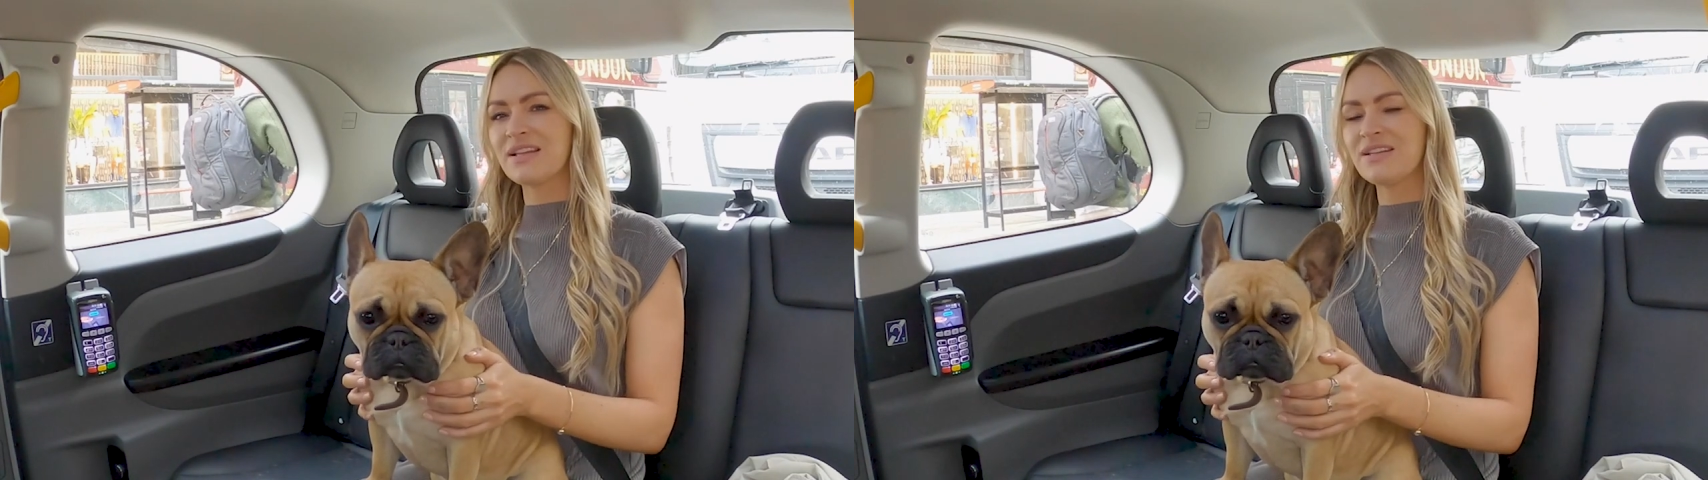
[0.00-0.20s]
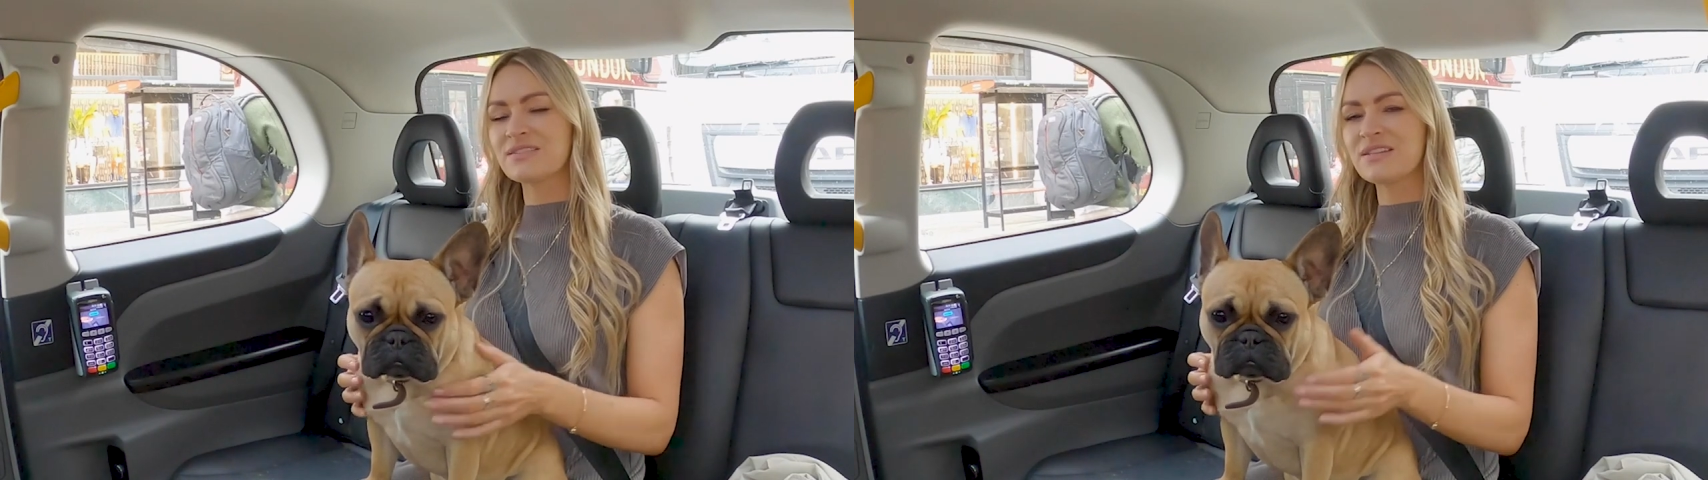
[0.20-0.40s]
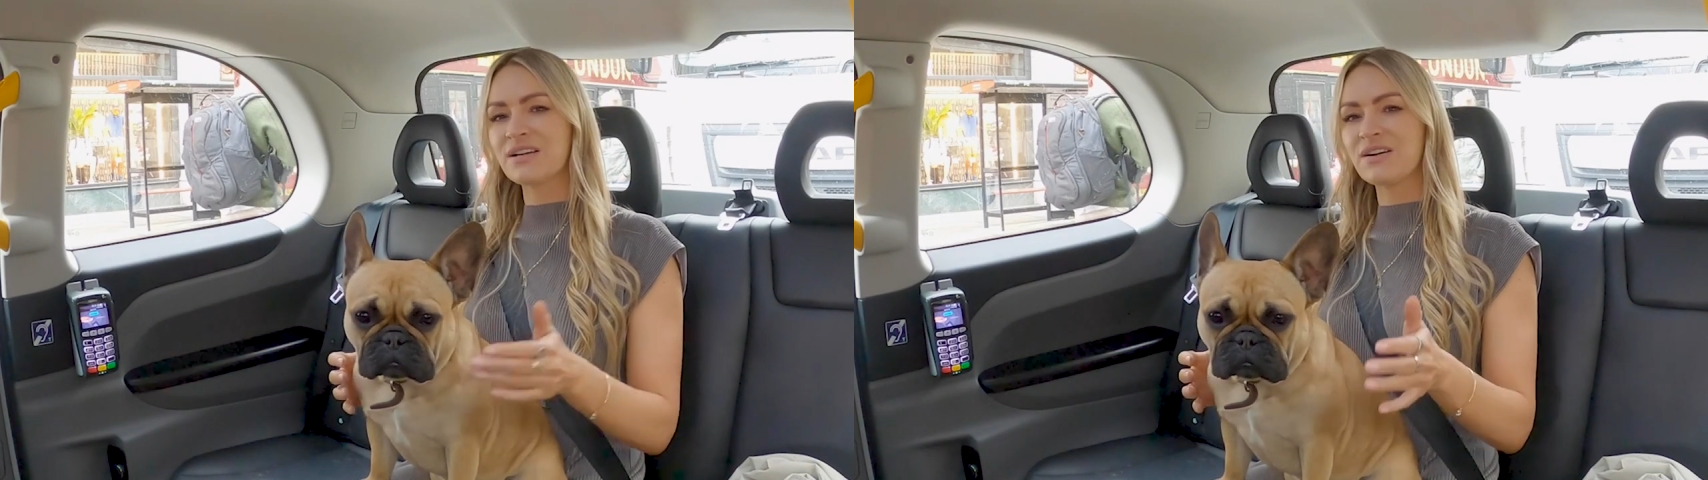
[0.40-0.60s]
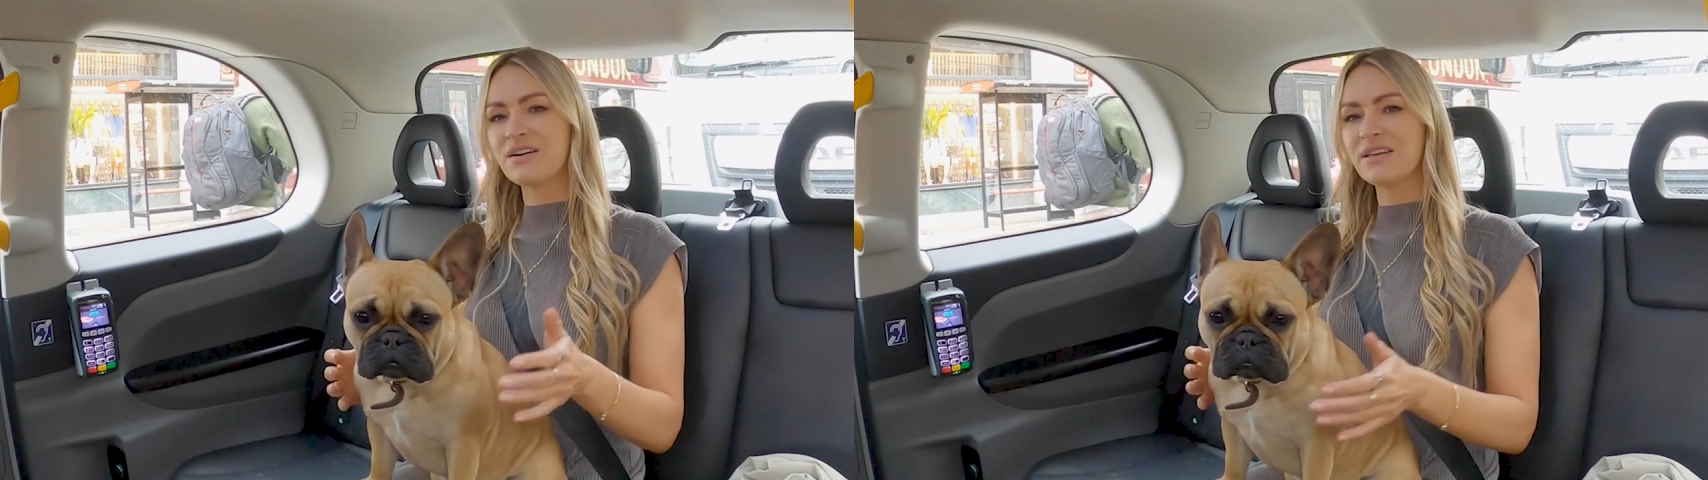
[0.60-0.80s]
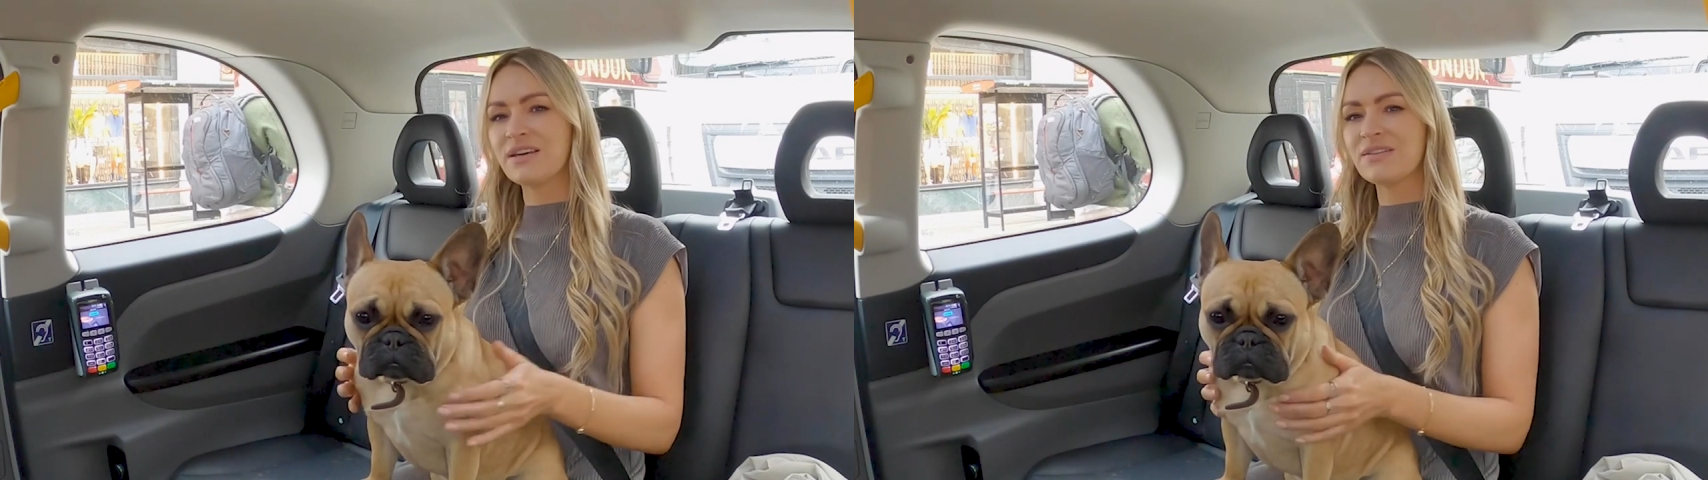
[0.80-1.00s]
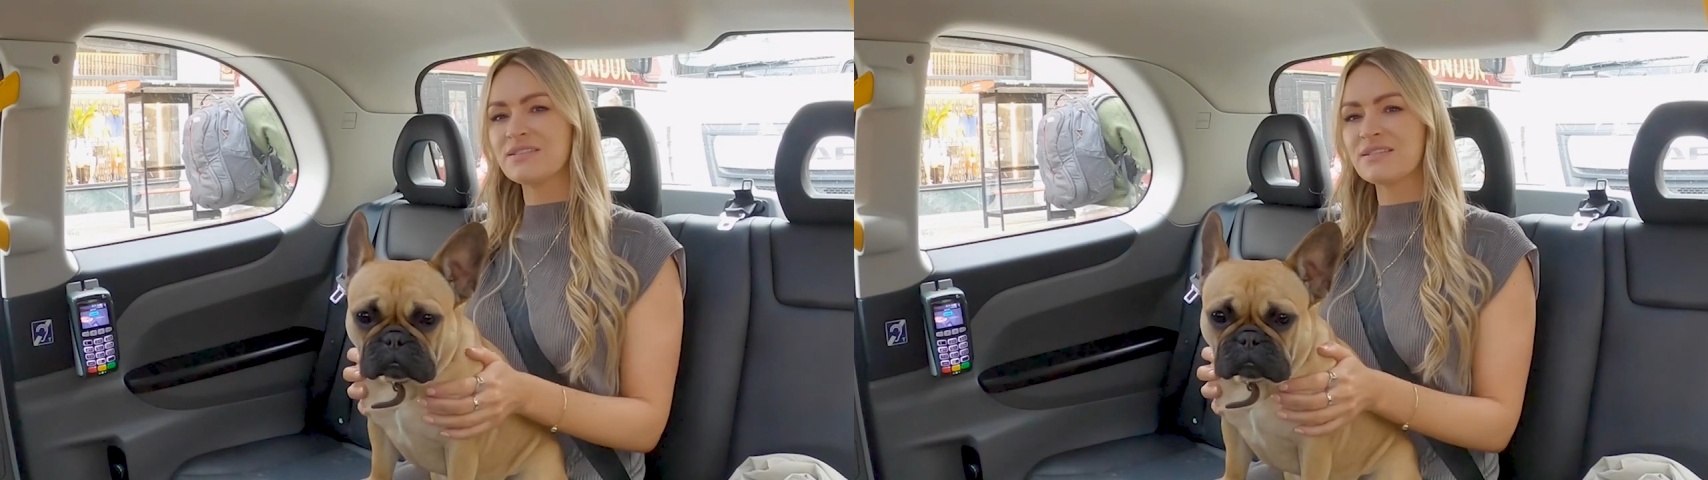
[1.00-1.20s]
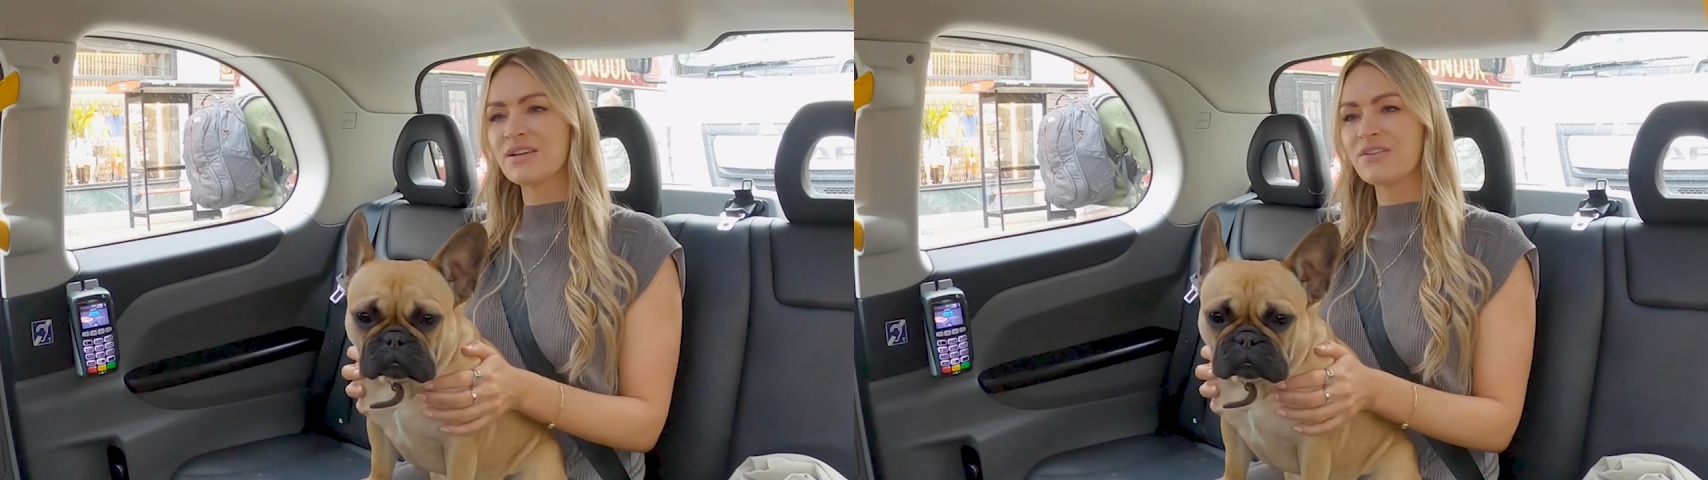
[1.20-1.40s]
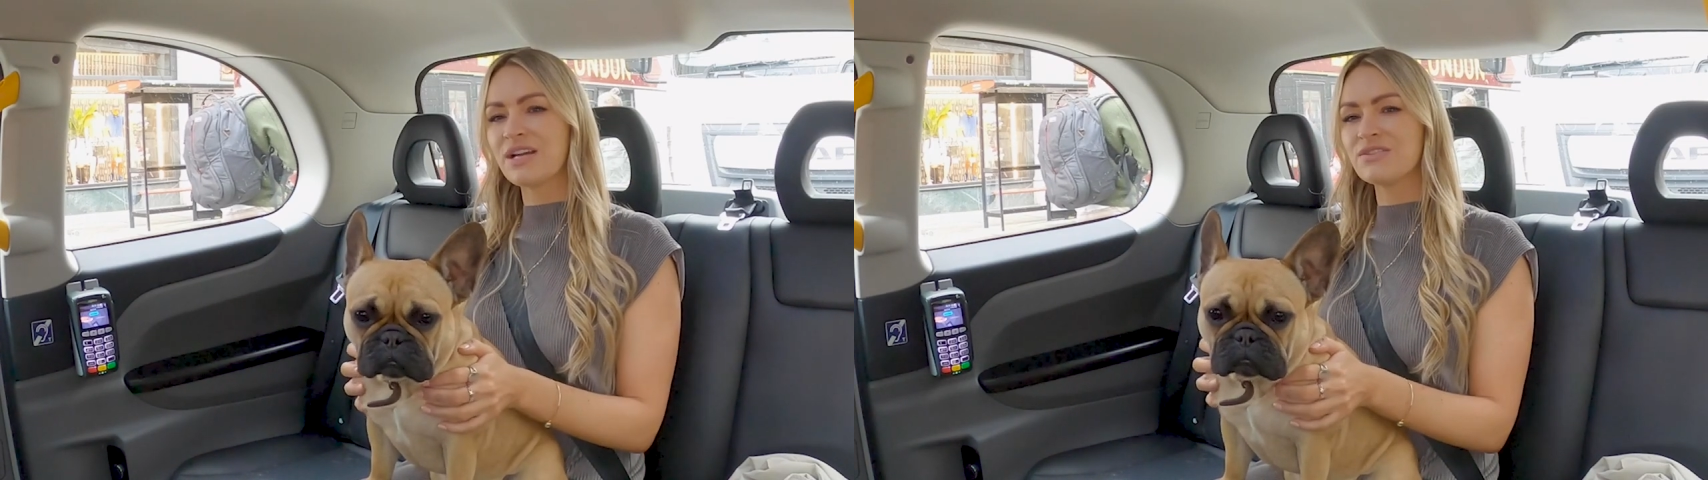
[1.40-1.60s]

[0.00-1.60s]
And it looks like, oh, you get all these like,